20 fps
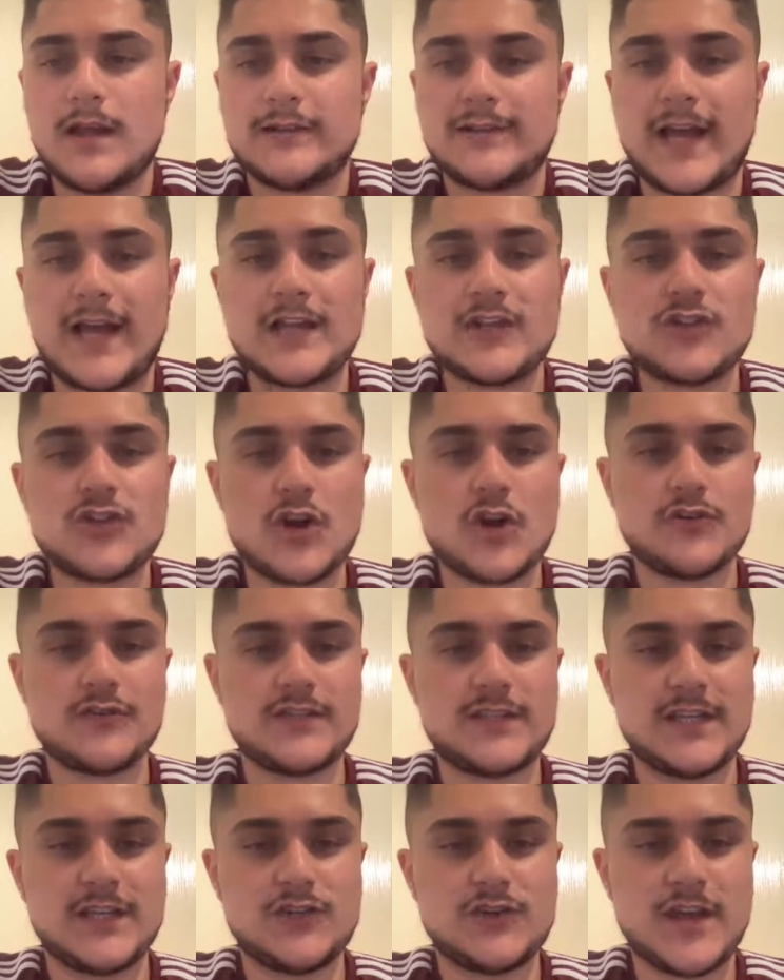Dan
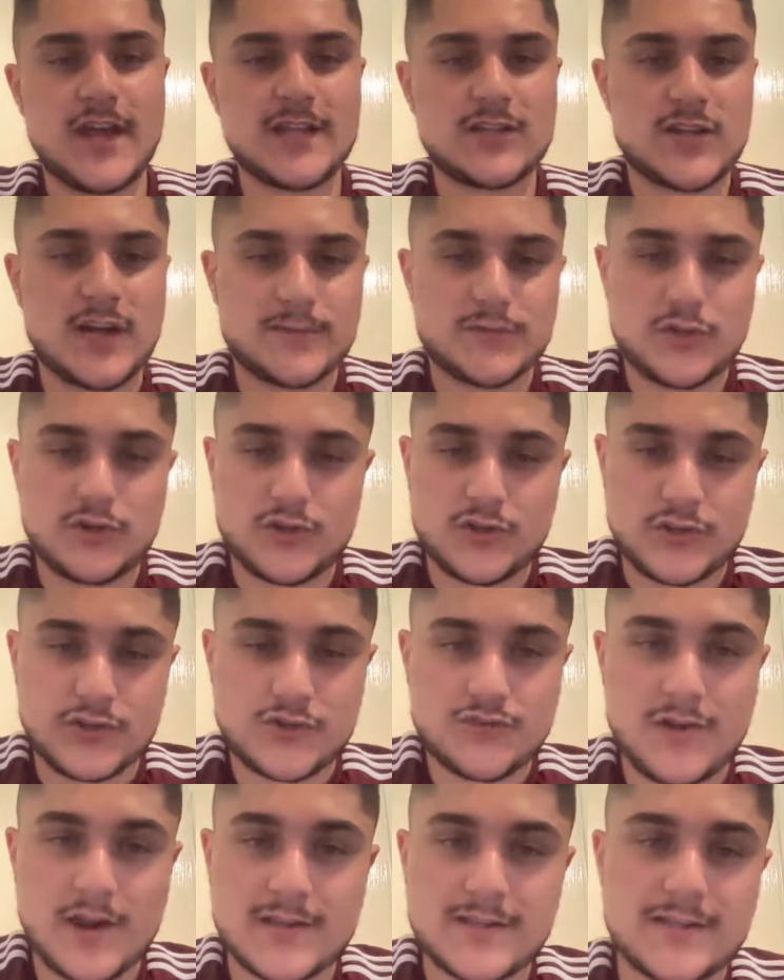Jones, did you get time to look at
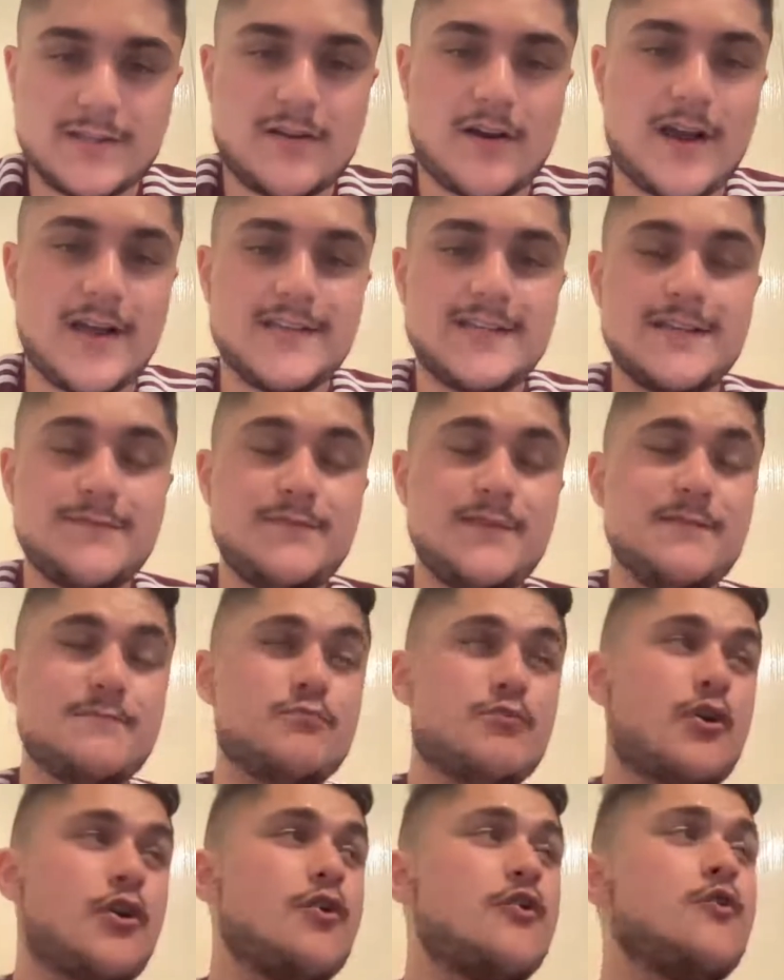Strax and ICP?
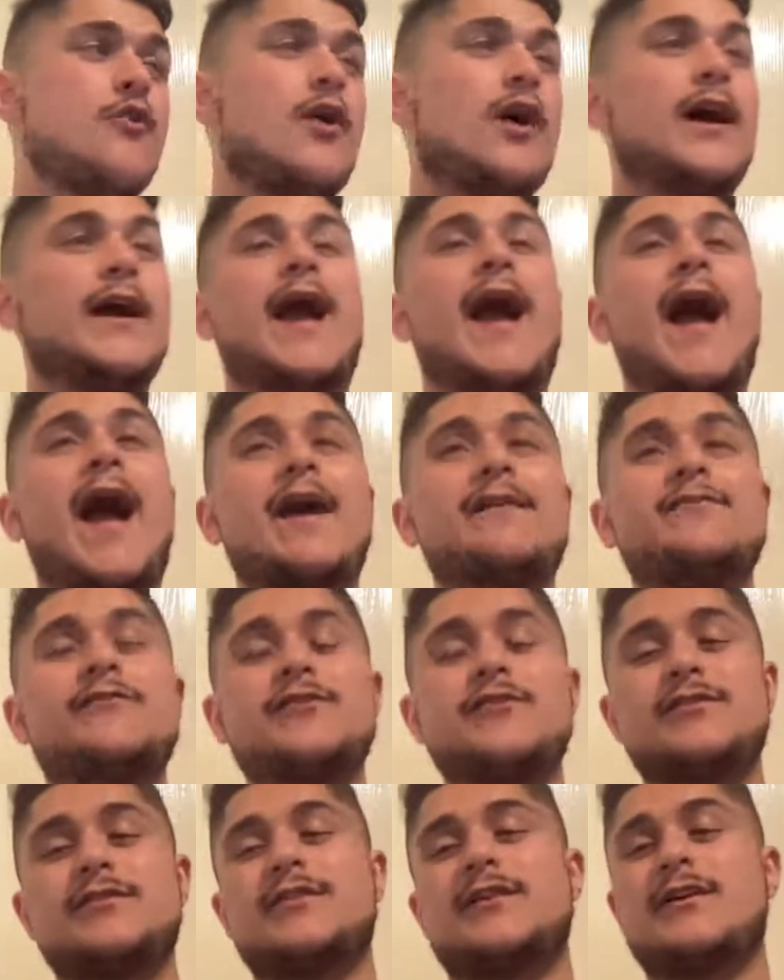Bro, I
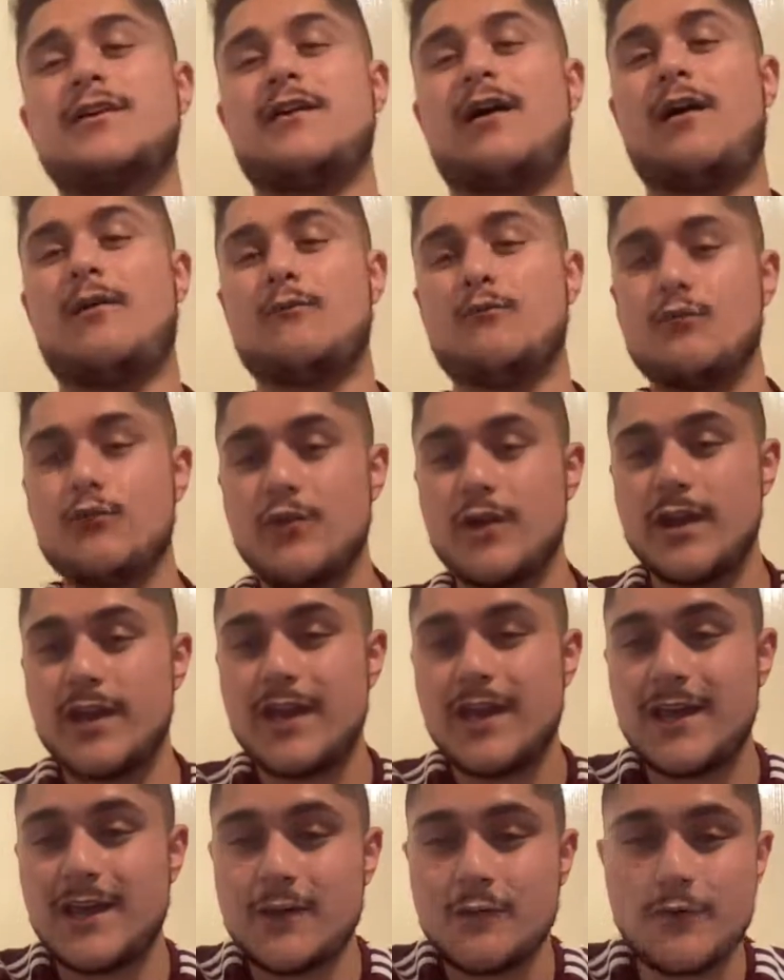haven't. I'm
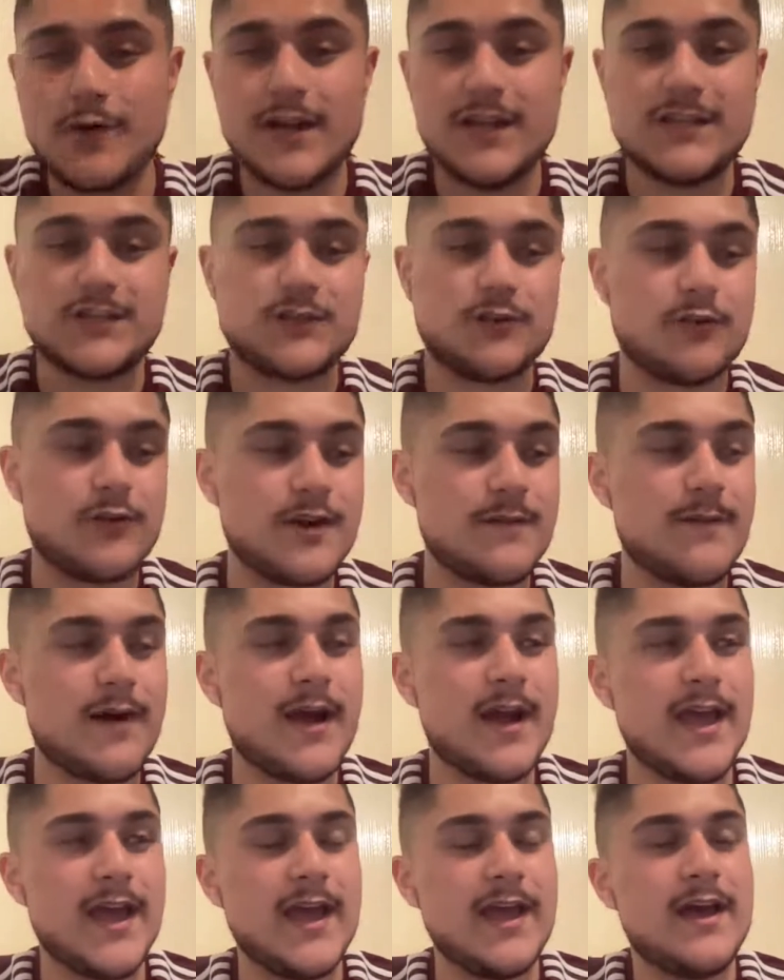really, really sorry
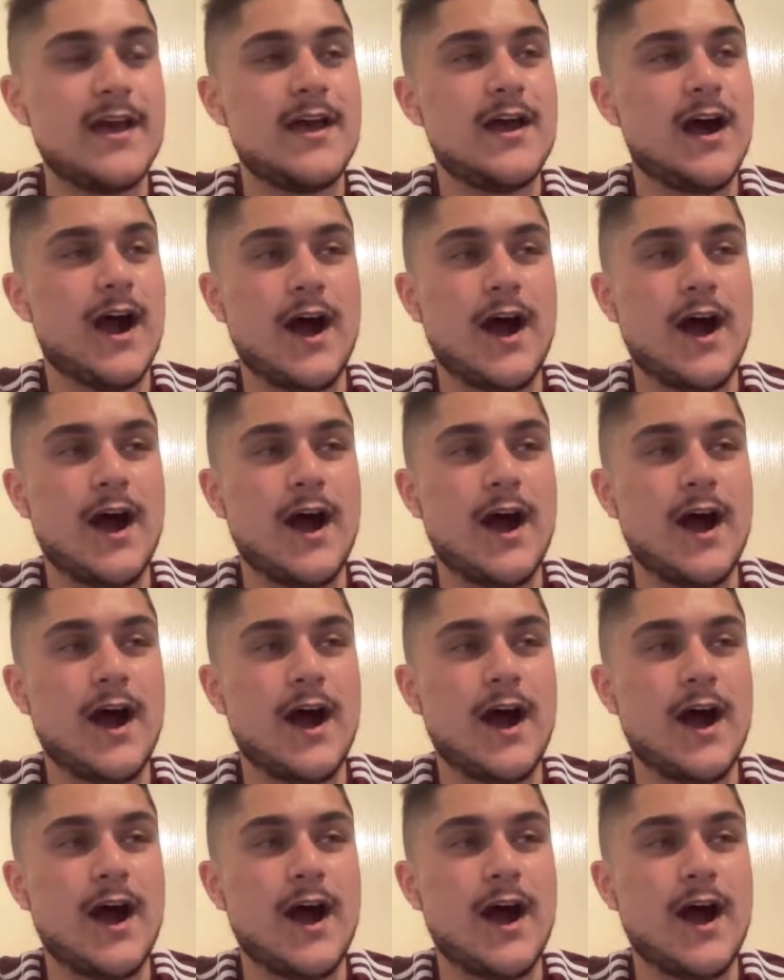about it.